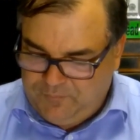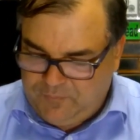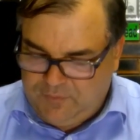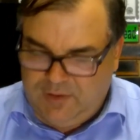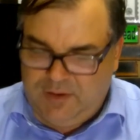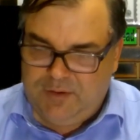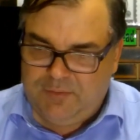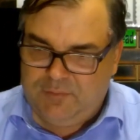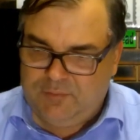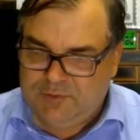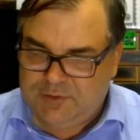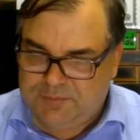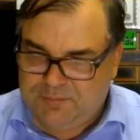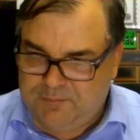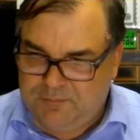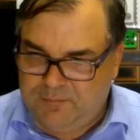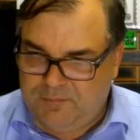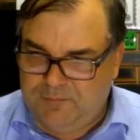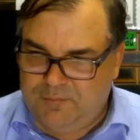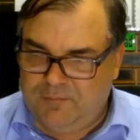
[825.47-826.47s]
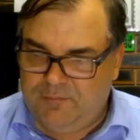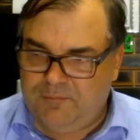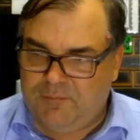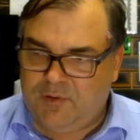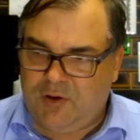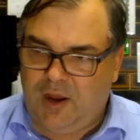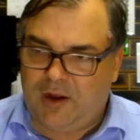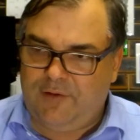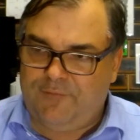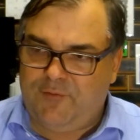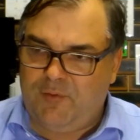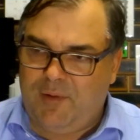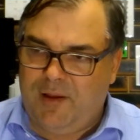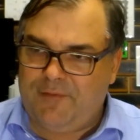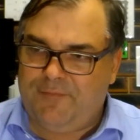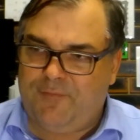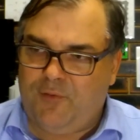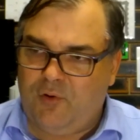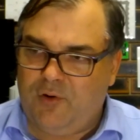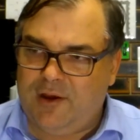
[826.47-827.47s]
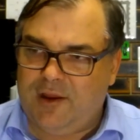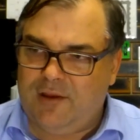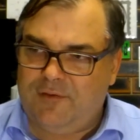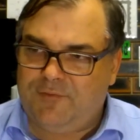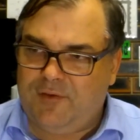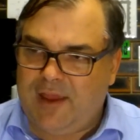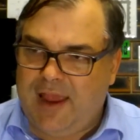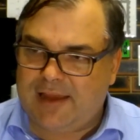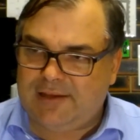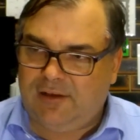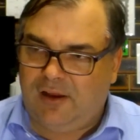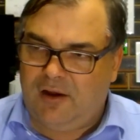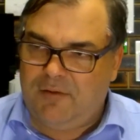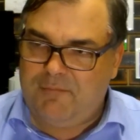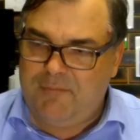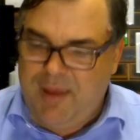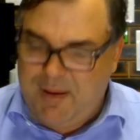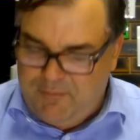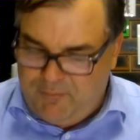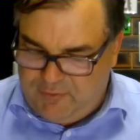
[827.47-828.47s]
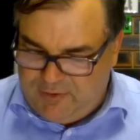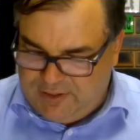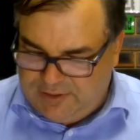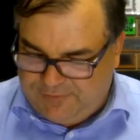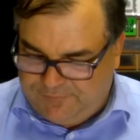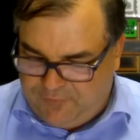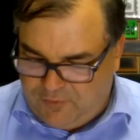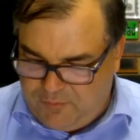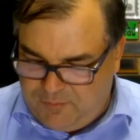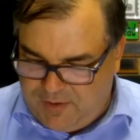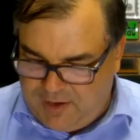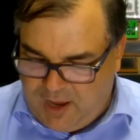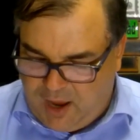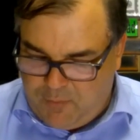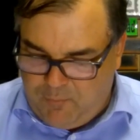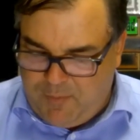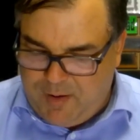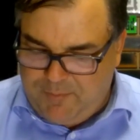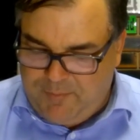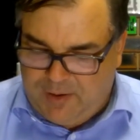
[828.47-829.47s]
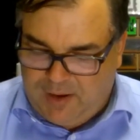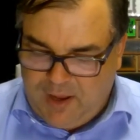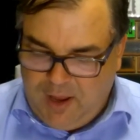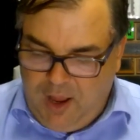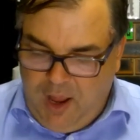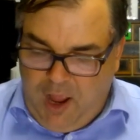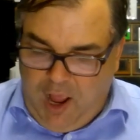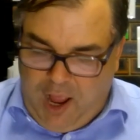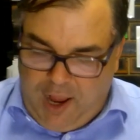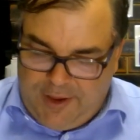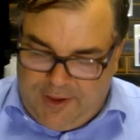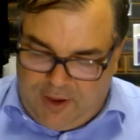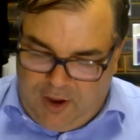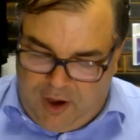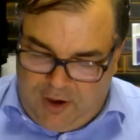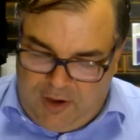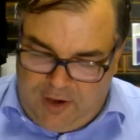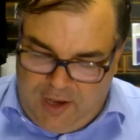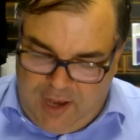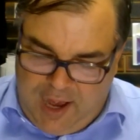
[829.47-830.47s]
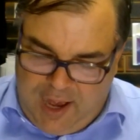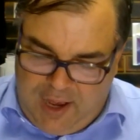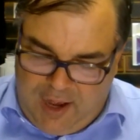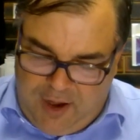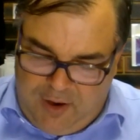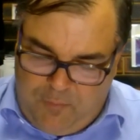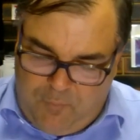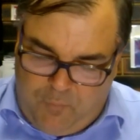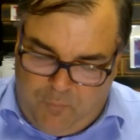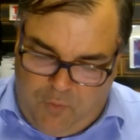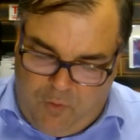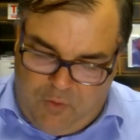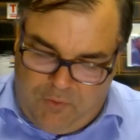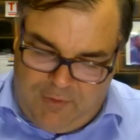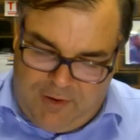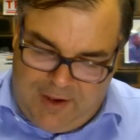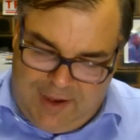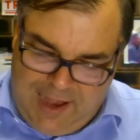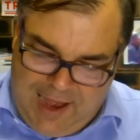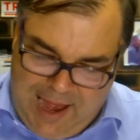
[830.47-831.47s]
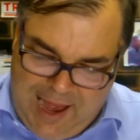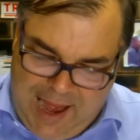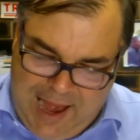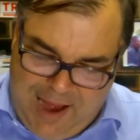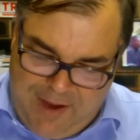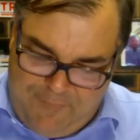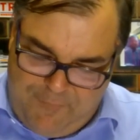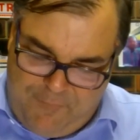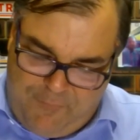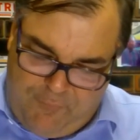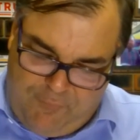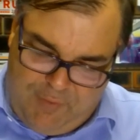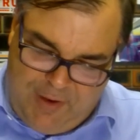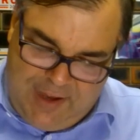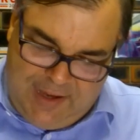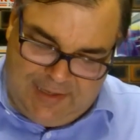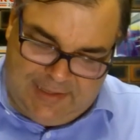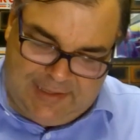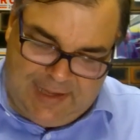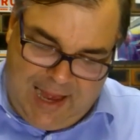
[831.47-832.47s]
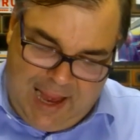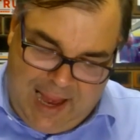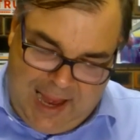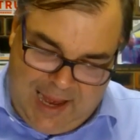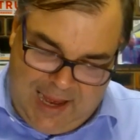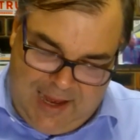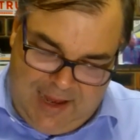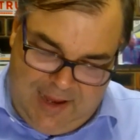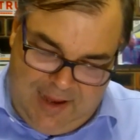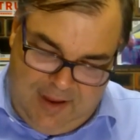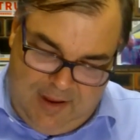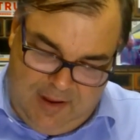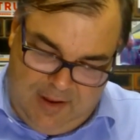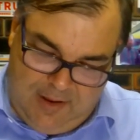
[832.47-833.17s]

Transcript: it was, got it for my 40th, it had a lot of memories for me. I remember I got it and I wore it every day